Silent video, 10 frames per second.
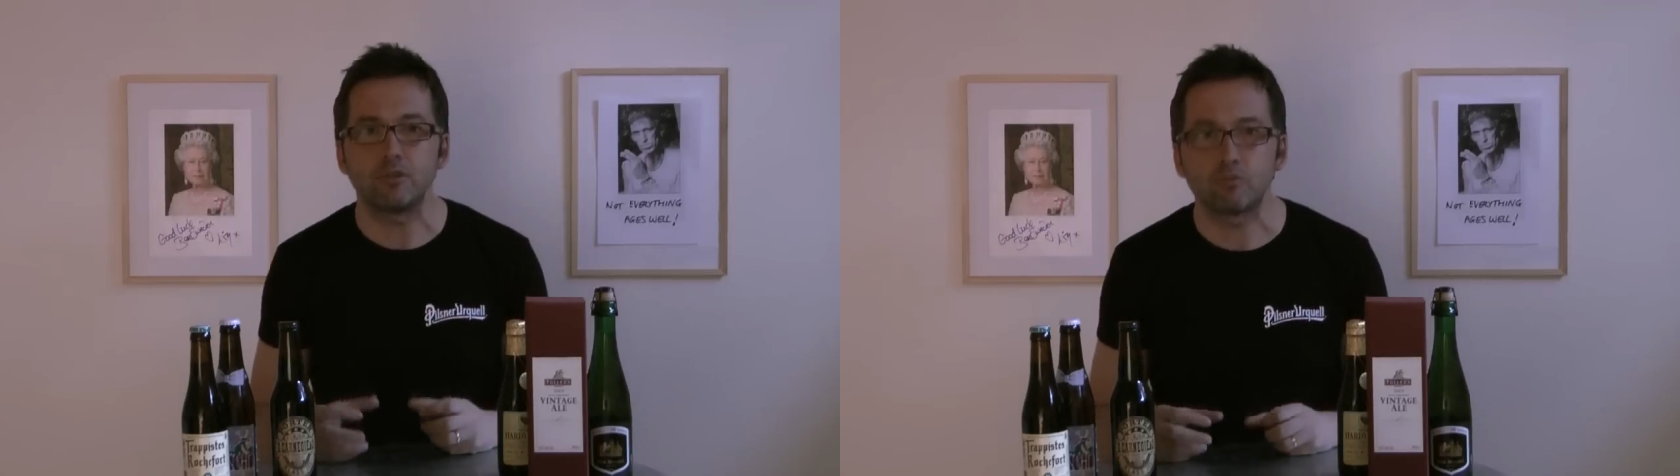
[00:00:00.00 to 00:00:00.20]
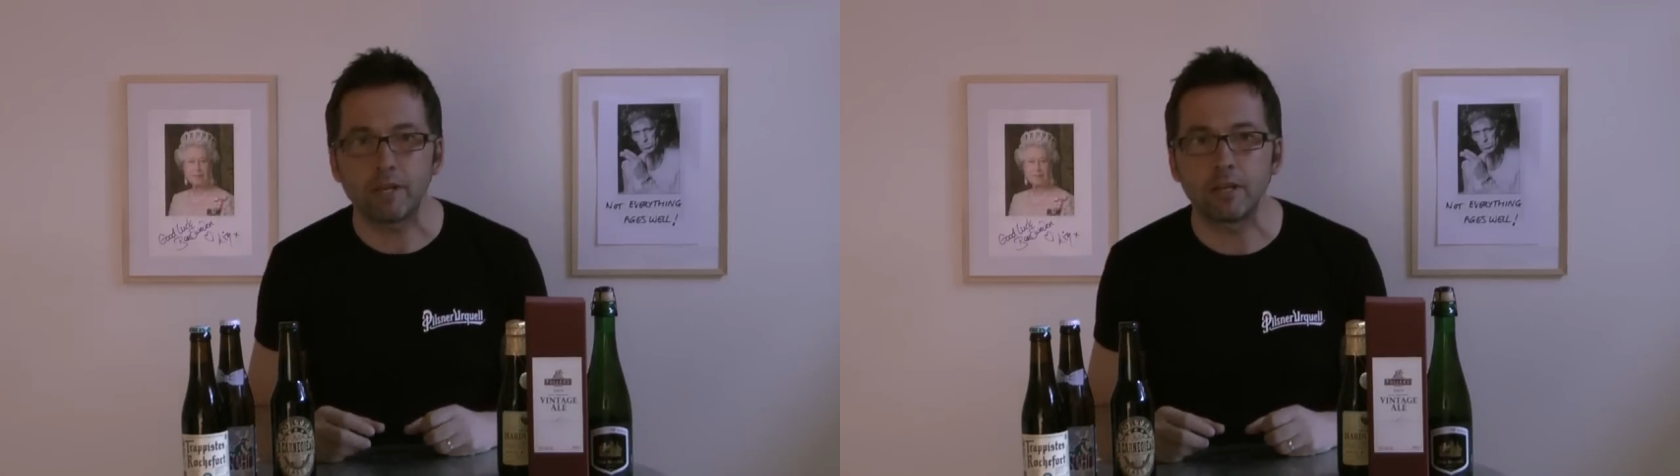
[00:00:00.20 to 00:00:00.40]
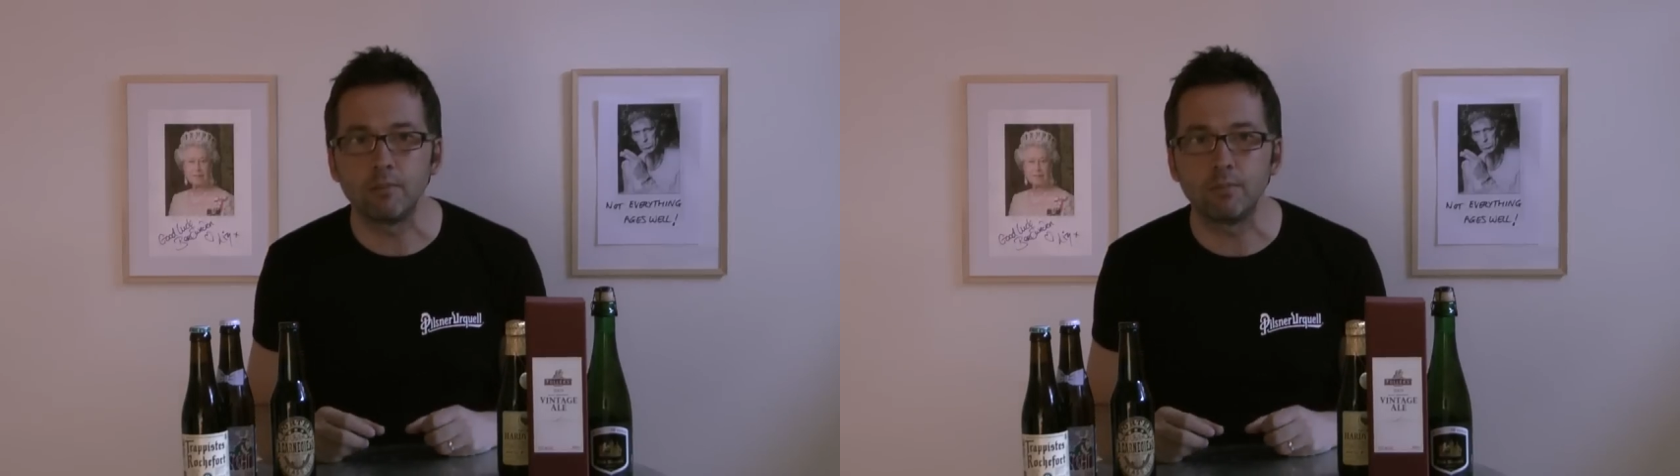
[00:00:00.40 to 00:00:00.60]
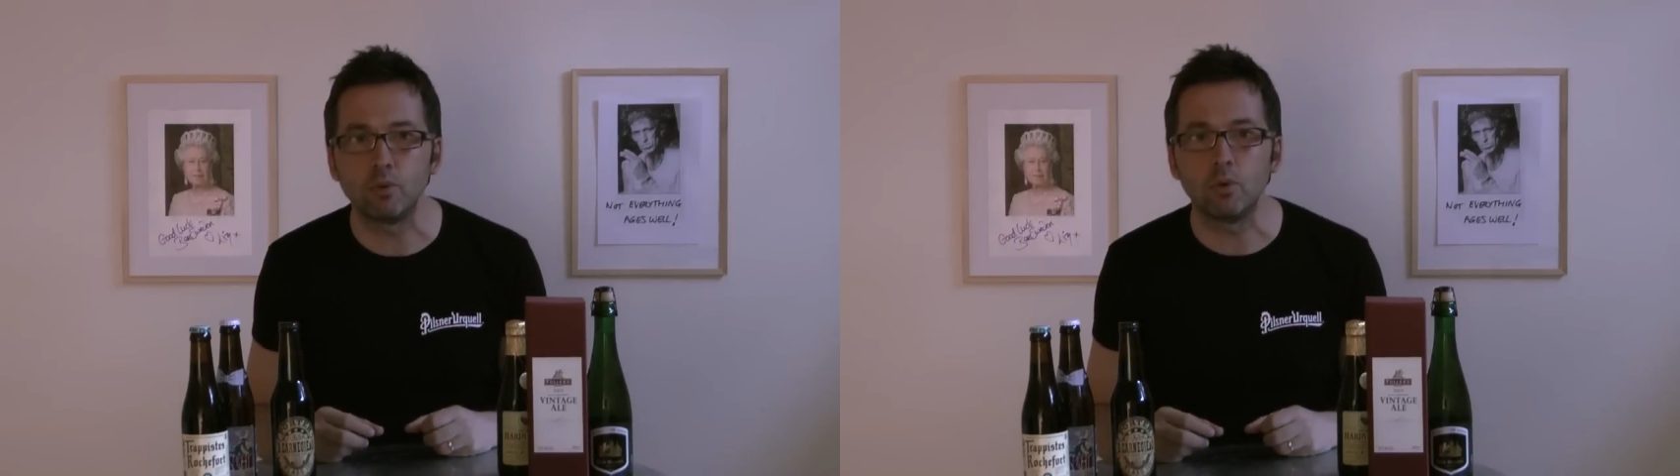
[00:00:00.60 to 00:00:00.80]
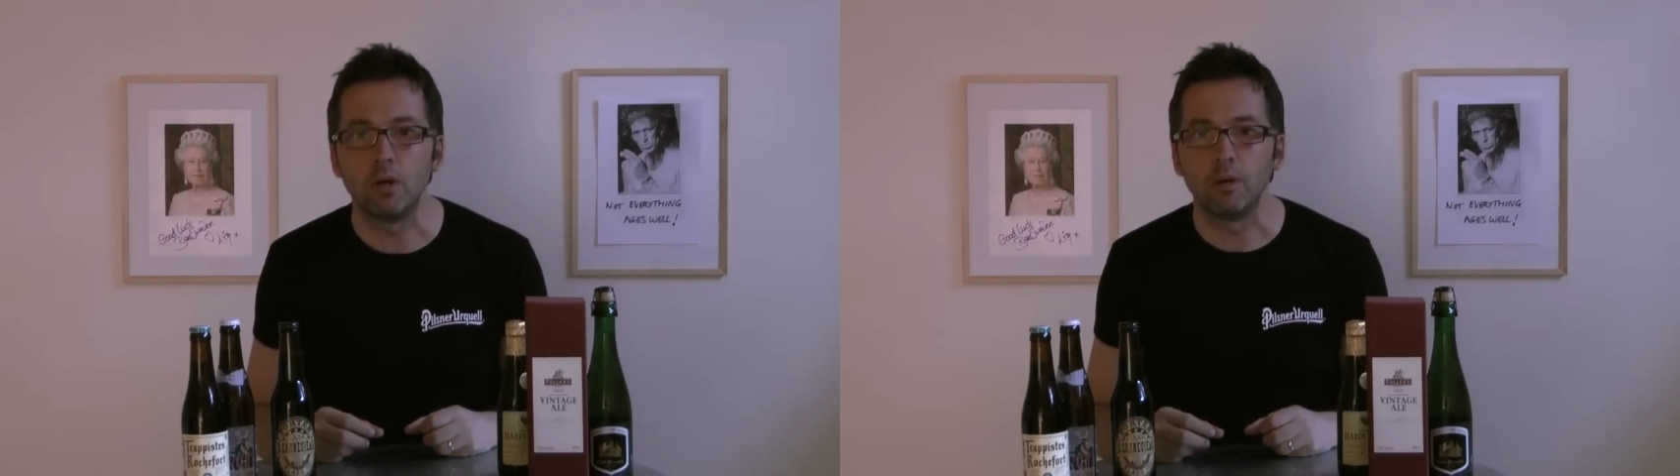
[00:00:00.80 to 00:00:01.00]

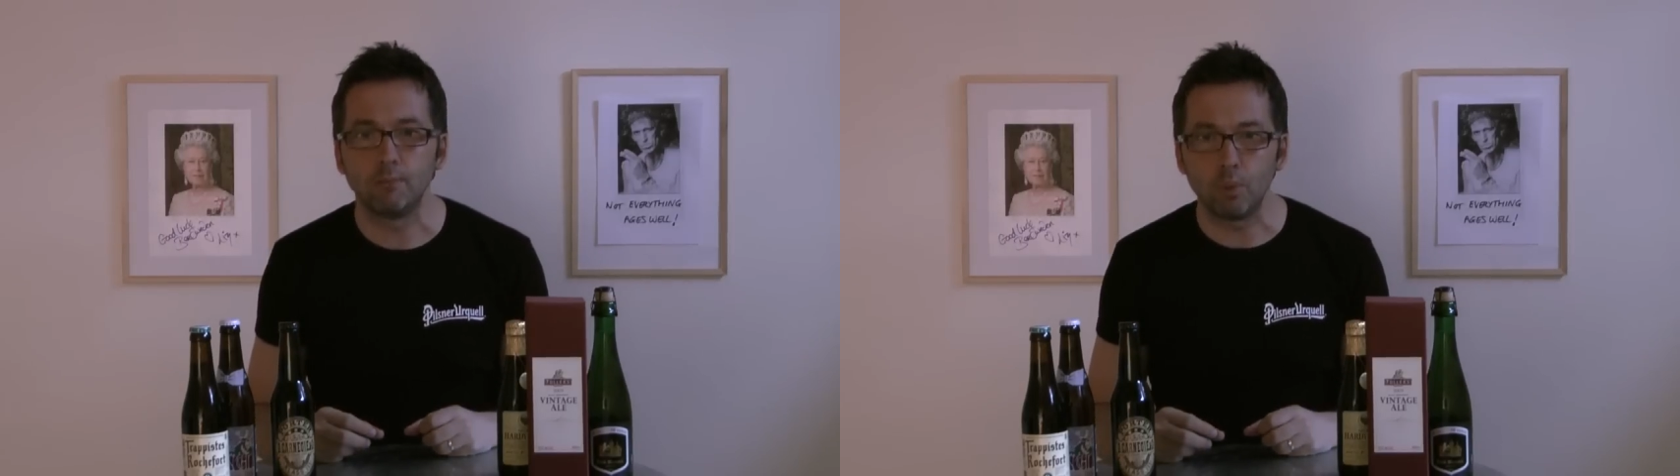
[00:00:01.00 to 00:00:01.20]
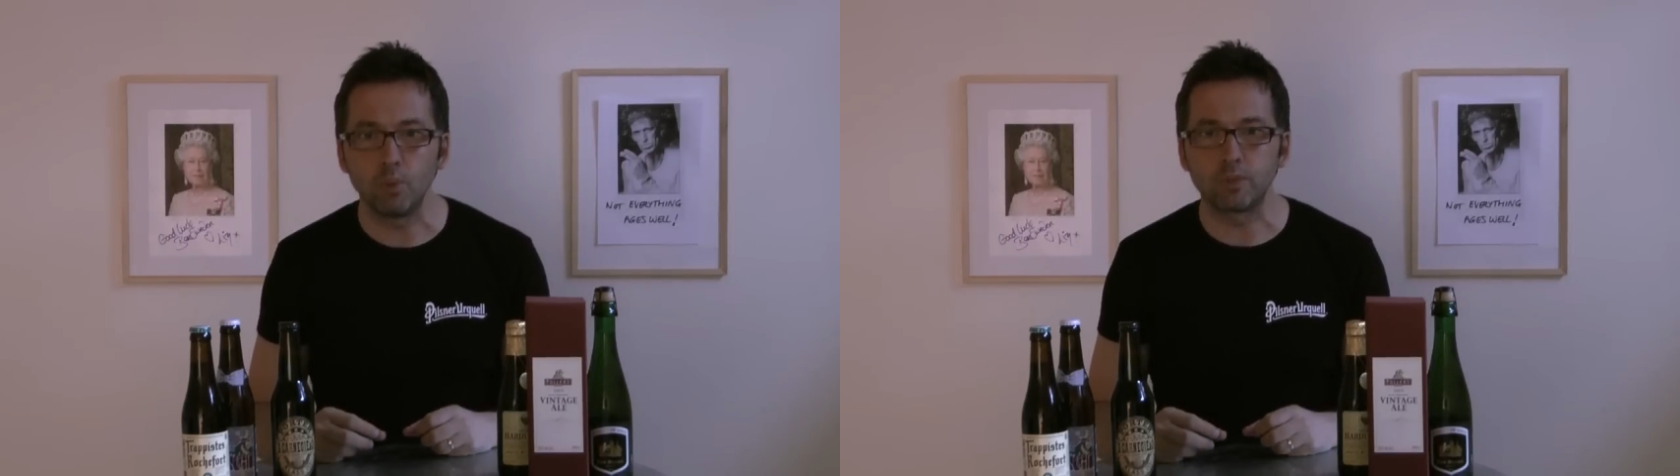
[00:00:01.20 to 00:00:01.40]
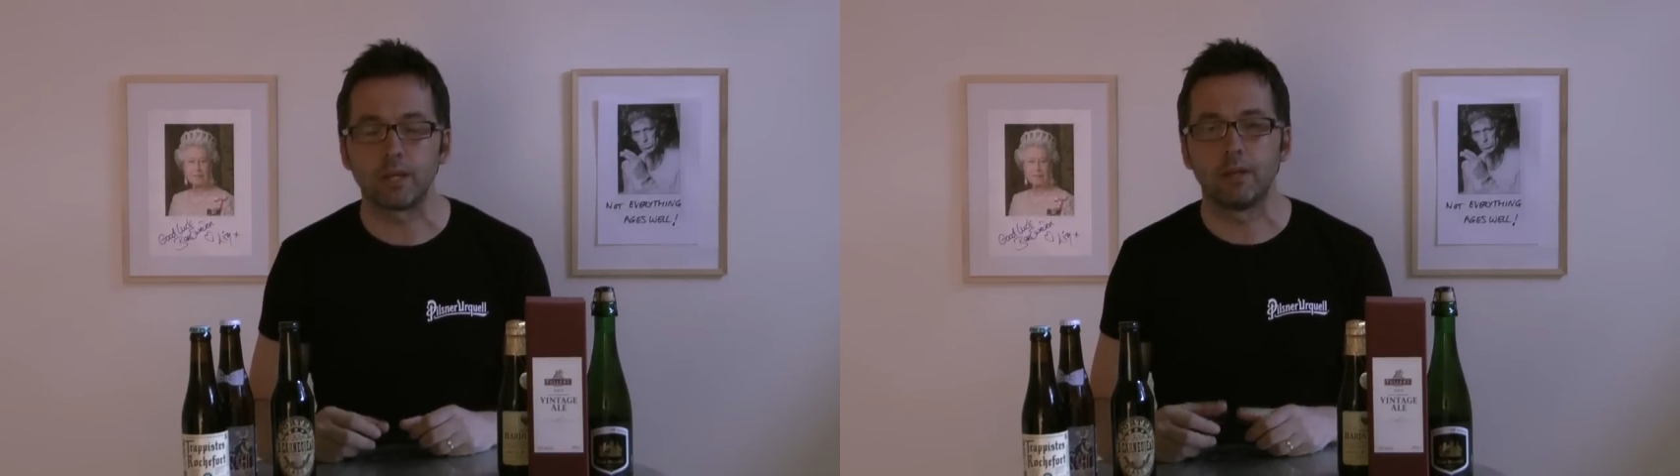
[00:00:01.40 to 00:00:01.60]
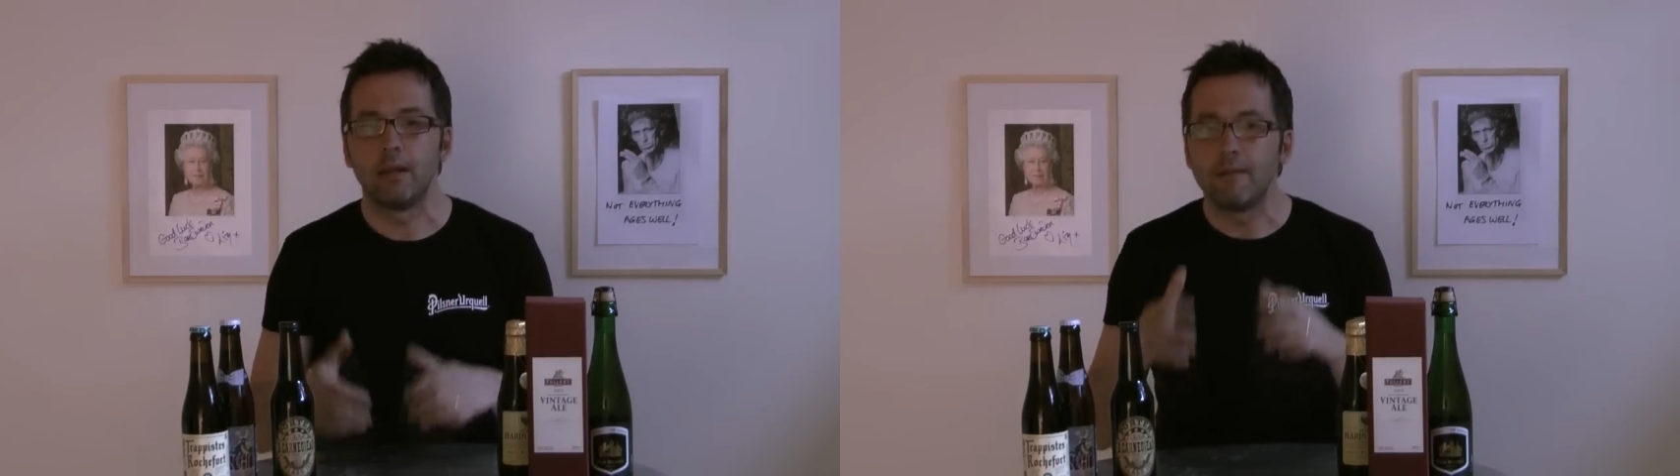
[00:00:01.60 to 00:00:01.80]
drinkable porter.